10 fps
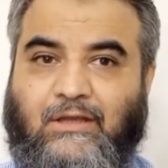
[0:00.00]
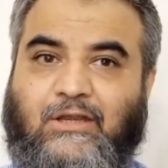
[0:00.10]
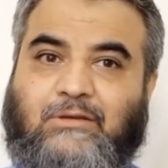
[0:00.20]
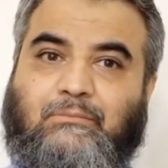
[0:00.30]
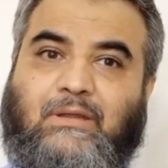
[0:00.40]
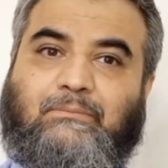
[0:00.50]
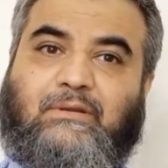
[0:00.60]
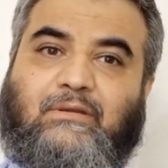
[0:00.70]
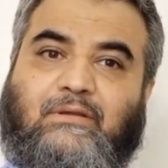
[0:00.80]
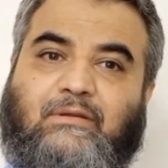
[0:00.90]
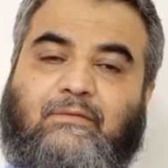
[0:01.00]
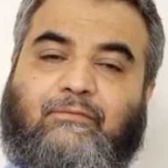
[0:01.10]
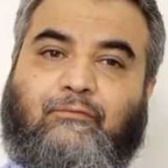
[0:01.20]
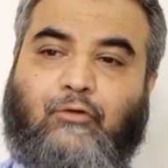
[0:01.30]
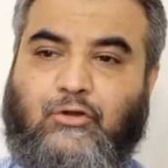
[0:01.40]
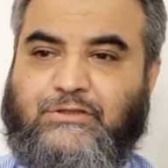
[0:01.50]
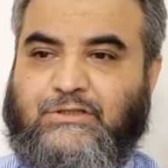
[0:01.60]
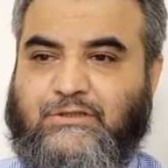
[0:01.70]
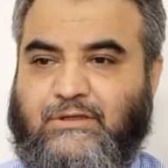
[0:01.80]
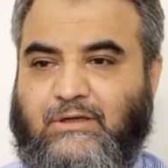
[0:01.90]
it may be
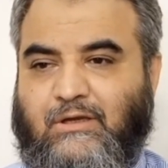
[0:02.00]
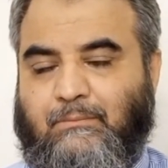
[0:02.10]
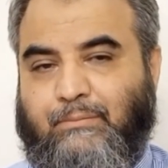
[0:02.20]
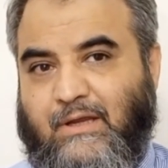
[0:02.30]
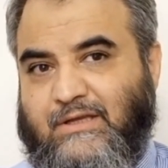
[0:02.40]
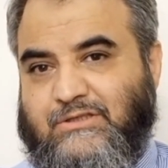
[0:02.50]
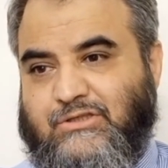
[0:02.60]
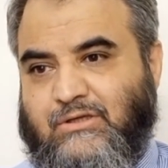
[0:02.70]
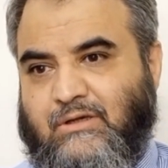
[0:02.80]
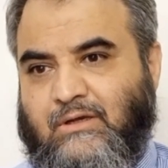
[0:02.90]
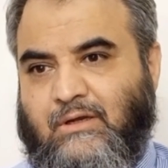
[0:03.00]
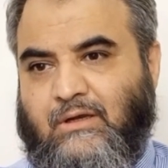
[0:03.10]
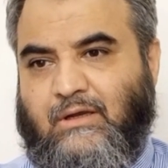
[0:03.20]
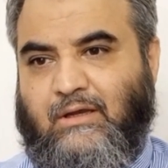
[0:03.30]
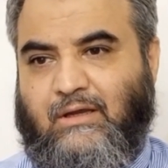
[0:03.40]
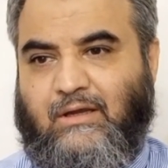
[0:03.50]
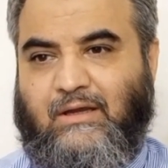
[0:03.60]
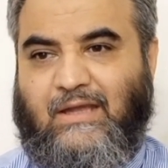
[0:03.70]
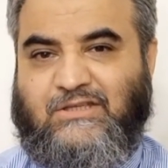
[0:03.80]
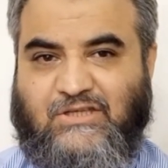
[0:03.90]
frost branch
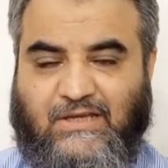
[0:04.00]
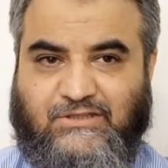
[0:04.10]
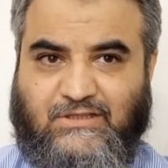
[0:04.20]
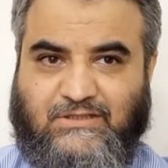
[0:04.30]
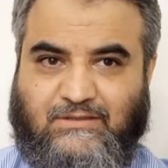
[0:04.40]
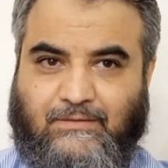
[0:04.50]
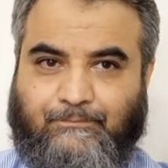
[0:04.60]
angiitis,